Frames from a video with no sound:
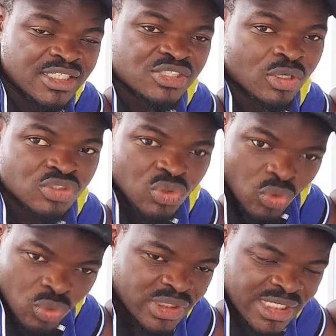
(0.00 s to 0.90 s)
is not
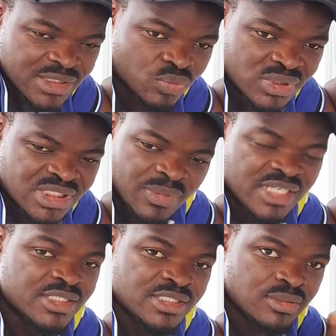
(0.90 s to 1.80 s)
low yet, which the
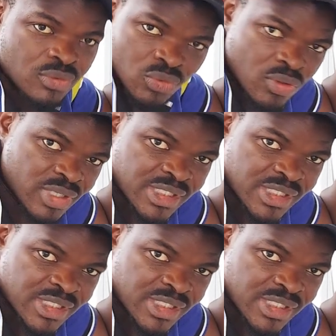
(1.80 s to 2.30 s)
battery is low